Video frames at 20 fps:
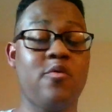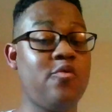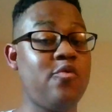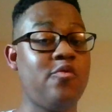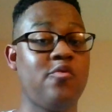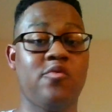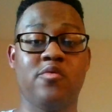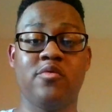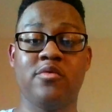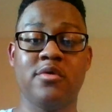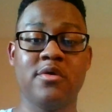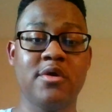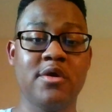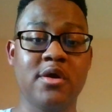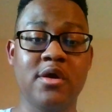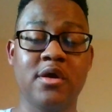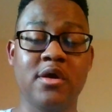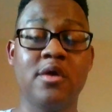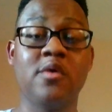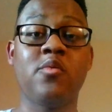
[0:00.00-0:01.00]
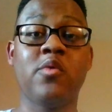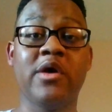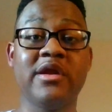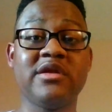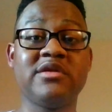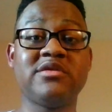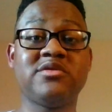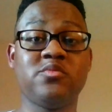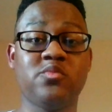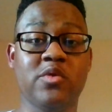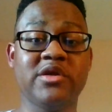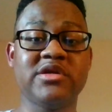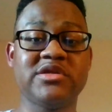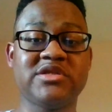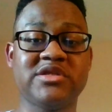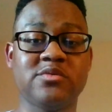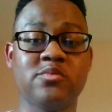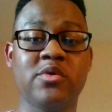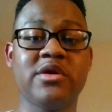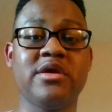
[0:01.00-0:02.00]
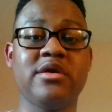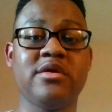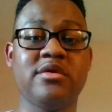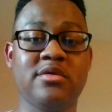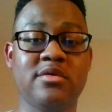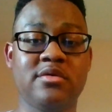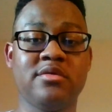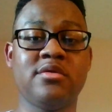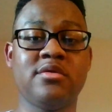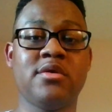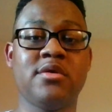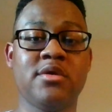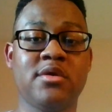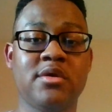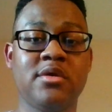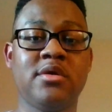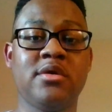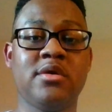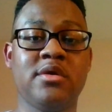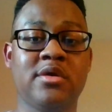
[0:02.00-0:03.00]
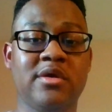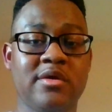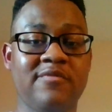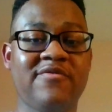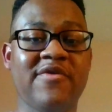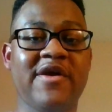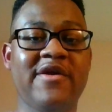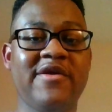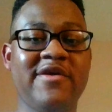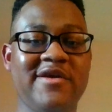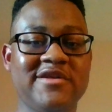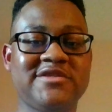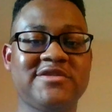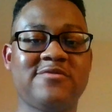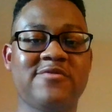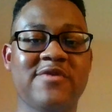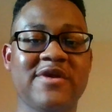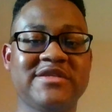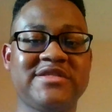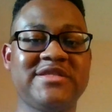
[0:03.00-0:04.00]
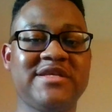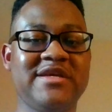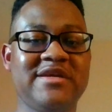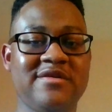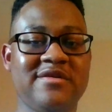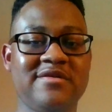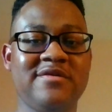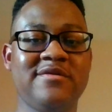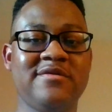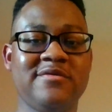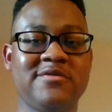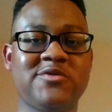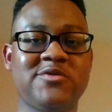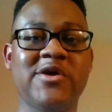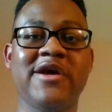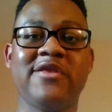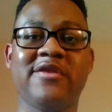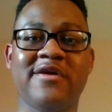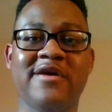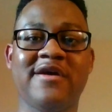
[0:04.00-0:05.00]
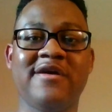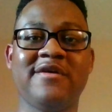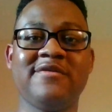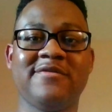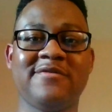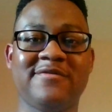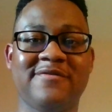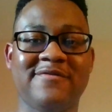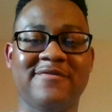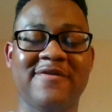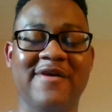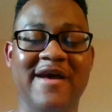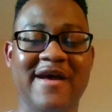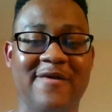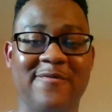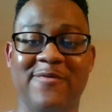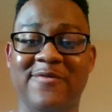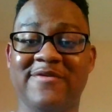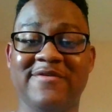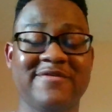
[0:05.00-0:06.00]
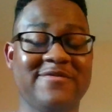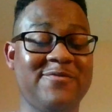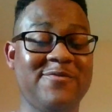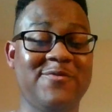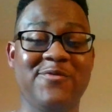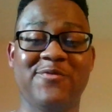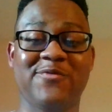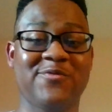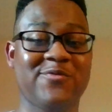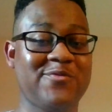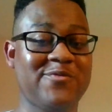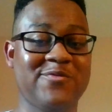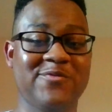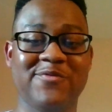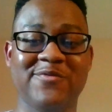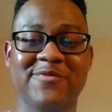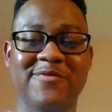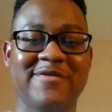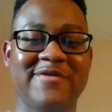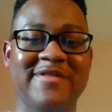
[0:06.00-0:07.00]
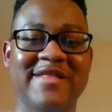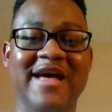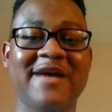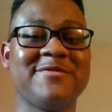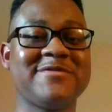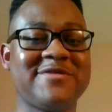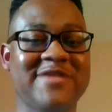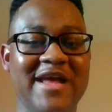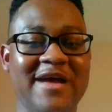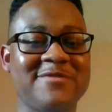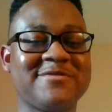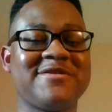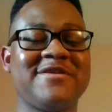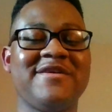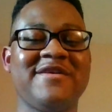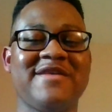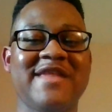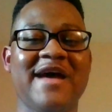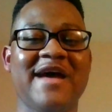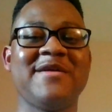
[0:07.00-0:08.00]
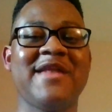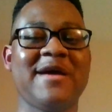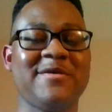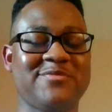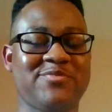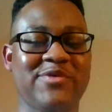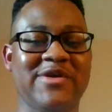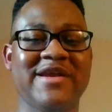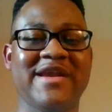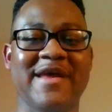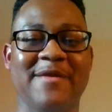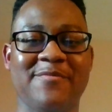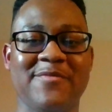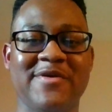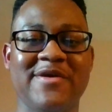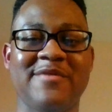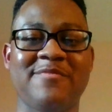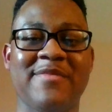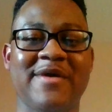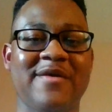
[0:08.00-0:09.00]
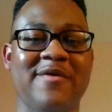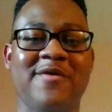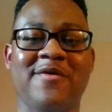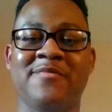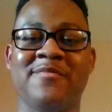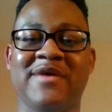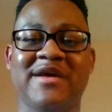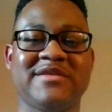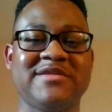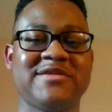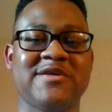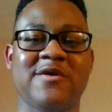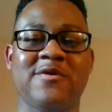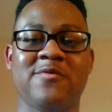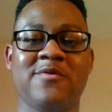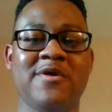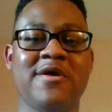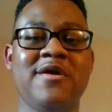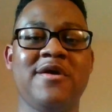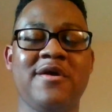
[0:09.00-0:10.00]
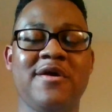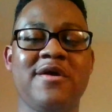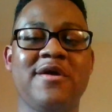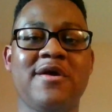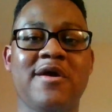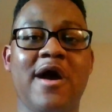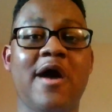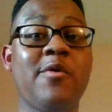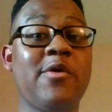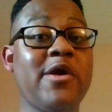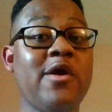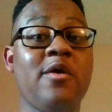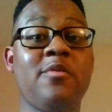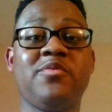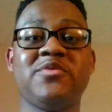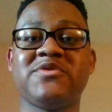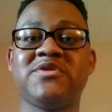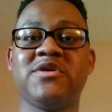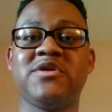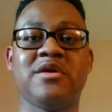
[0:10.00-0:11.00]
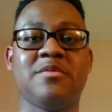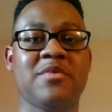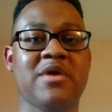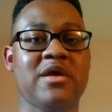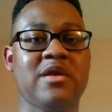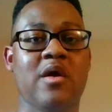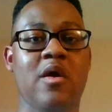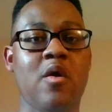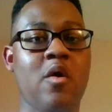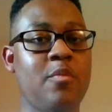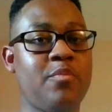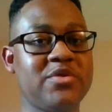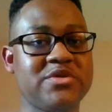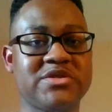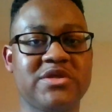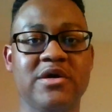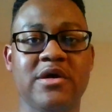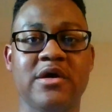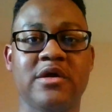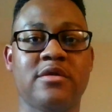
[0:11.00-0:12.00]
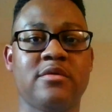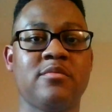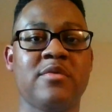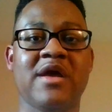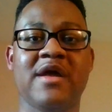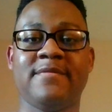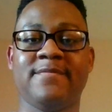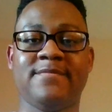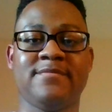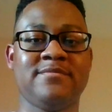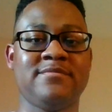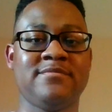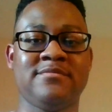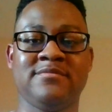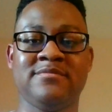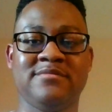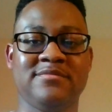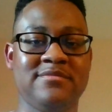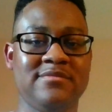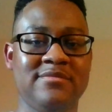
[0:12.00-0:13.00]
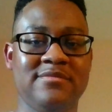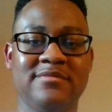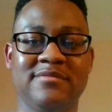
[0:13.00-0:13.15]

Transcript: Ooh. What a very interesting trailer, huh? Wow. Ooh. That was good. That was pretty damn good, man. Oh man, so I really hope it's good, man. I hope it's good, man. Mm-mm.